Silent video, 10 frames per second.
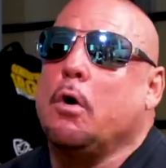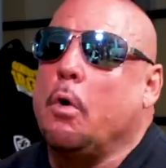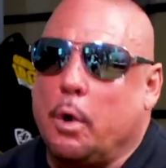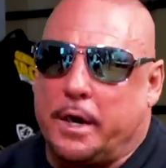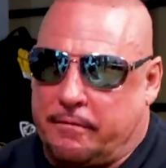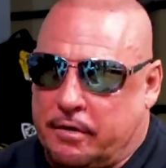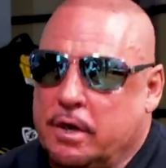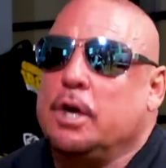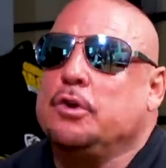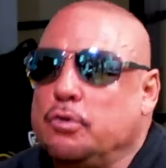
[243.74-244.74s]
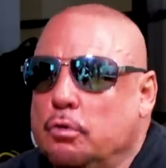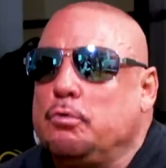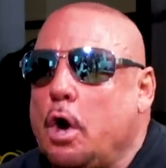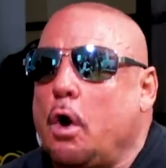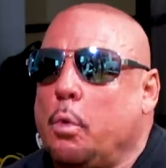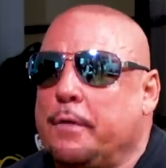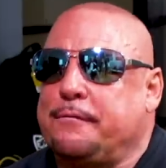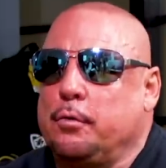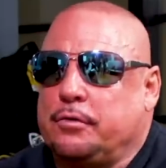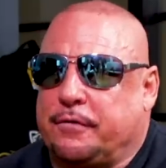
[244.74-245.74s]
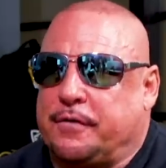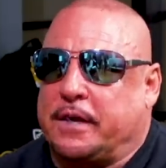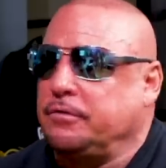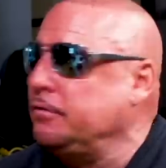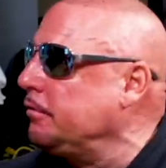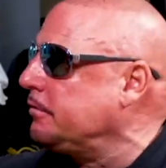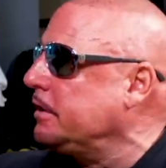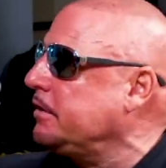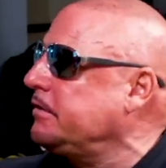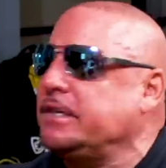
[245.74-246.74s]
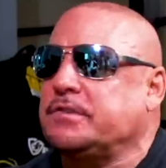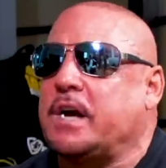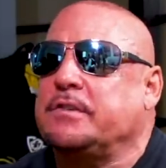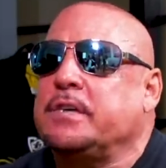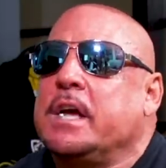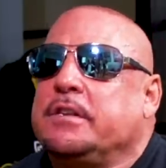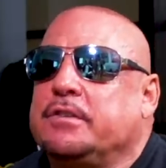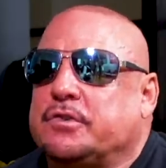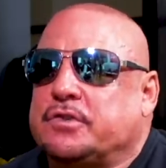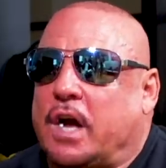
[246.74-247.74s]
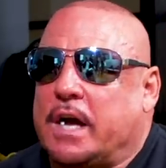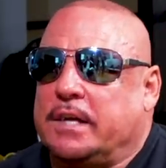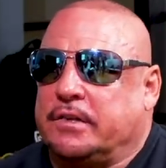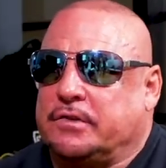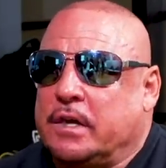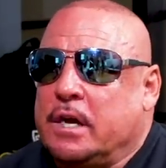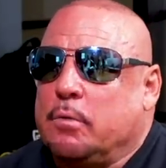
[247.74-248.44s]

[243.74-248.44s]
Or whatever. You know what foods affect you. You don't think that these guys, they're scientists.